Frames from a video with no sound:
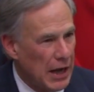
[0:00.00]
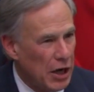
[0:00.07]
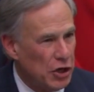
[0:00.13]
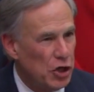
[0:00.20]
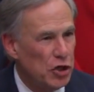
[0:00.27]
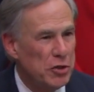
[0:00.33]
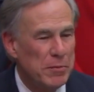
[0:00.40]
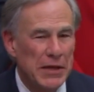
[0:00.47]
I
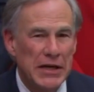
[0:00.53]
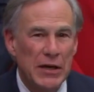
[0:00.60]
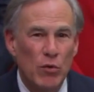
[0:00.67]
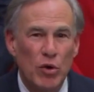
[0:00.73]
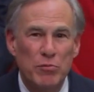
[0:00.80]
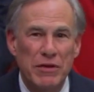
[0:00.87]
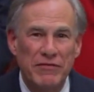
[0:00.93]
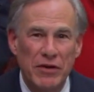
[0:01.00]
know the media
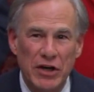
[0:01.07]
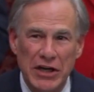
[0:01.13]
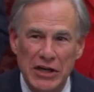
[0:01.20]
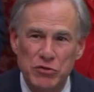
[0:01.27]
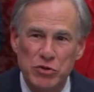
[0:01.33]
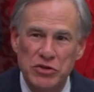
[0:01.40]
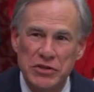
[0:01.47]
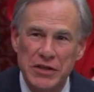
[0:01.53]
will be very
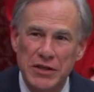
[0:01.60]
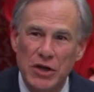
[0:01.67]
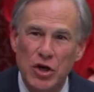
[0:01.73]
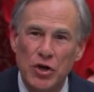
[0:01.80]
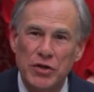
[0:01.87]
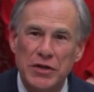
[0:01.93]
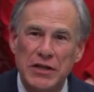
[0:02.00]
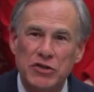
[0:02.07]
interested
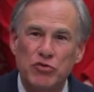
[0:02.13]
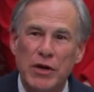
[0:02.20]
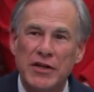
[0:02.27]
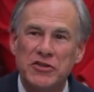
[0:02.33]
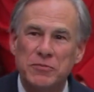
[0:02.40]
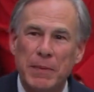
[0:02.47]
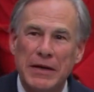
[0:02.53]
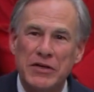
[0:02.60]
on the
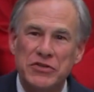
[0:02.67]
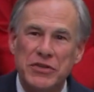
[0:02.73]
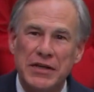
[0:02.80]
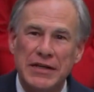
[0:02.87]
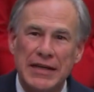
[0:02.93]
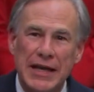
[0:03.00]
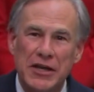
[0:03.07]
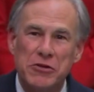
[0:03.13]
transparency
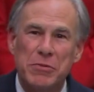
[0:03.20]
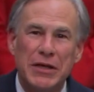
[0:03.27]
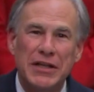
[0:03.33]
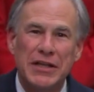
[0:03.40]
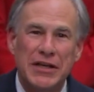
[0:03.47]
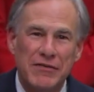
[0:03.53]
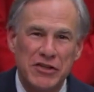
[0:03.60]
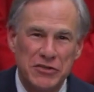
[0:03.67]
and
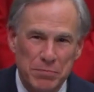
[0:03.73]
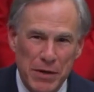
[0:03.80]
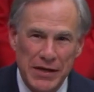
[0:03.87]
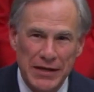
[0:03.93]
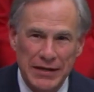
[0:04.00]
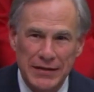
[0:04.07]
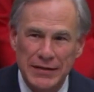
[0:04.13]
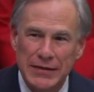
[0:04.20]
accountability of this
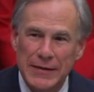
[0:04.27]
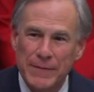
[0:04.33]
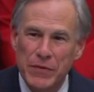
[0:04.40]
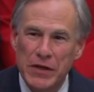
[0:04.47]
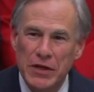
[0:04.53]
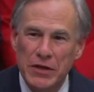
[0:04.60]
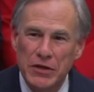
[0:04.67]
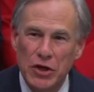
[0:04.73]
money.
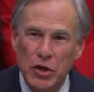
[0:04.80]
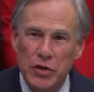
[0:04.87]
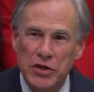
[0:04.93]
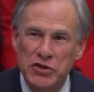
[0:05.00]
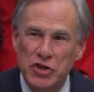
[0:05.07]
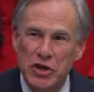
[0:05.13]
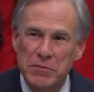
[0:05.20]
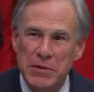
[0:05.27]
Know that
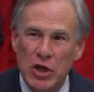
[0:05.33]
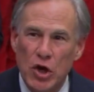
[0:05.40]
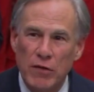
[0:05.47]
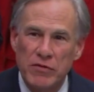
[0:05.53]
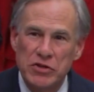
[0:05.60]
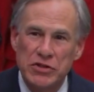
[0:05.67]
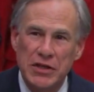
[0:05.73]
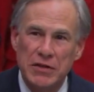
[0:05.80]
it's going to be
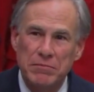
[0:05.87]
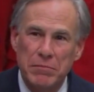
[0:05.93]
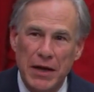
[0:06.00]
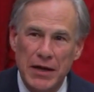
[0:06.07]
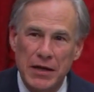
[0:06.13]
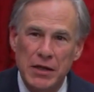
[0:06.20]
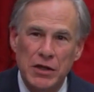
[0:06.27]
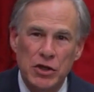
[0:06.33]
overseen
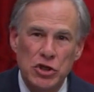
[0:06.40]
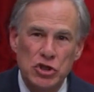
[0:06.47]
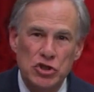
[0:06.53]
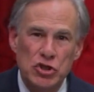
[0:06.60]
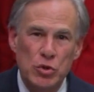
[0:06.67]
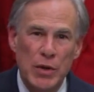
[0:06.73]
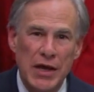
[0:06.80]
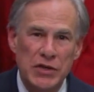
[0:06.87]
by
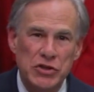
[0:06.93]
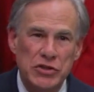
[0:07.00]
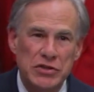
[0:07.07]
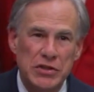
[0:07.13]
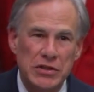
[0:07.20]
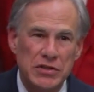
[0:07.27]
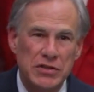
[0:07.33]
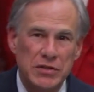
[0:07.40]
two
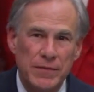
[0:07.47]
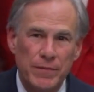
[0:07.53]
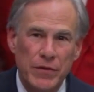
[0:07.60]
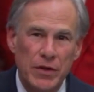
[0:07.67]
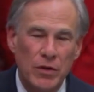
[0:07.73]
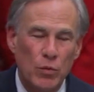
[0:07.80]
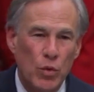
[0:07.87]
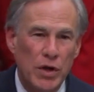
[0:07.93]
agencies.
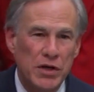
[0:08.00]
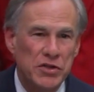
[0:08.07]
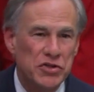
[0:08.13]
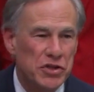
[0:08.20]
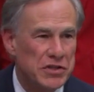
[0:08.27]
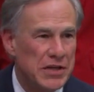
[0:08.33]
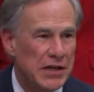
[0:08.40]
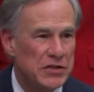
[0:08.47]
One is
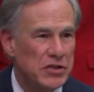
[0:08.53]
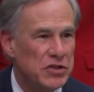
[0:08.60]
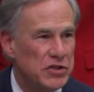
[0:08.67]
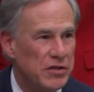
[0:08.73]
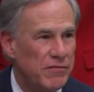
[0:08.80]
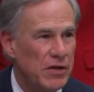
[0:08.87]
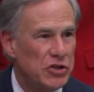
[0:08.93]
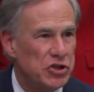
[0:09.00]
the Texas
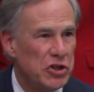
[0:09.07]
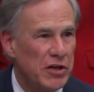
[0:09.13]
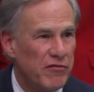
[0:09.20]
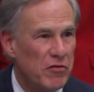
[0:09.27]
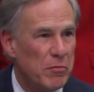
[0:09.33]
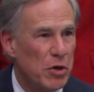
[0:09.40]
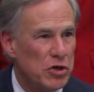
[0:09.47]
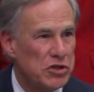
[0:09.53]
Division of
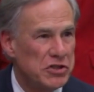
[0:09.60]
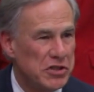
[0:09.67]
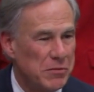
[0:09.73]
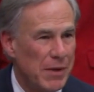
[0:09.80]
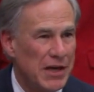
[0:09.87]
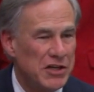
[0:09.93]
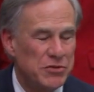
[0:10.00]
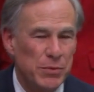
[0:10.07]
Emergency
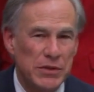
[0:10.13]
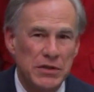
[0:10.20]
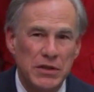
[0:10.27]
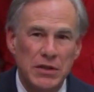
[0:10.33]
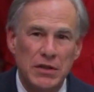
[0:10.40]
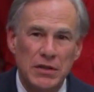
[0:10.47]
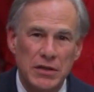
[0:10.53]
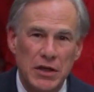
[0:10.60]
Management.
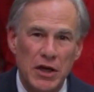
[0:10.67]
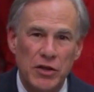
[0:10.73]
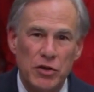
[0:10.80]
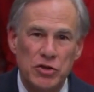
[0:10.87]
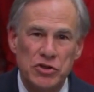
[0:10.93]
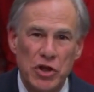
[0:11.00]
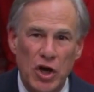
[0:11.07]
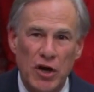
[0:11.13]
The
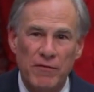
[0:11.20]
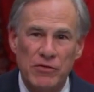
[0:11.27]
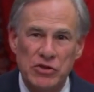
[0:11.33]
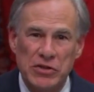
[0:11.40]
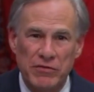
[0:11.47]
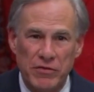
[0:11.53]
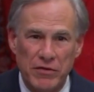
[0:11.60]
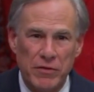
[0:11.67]
other is the
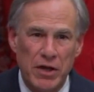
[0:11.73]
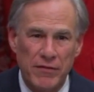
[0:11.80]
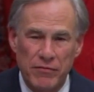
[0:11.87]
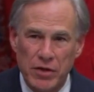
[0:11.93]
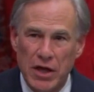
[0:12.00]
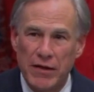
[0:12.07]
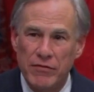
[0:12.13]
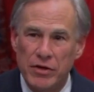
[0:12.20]
Office of the
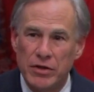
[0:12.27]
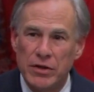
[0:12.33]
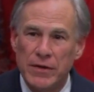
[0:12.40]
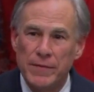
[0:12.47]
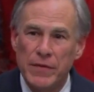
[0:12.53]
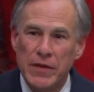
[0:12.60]
Governor.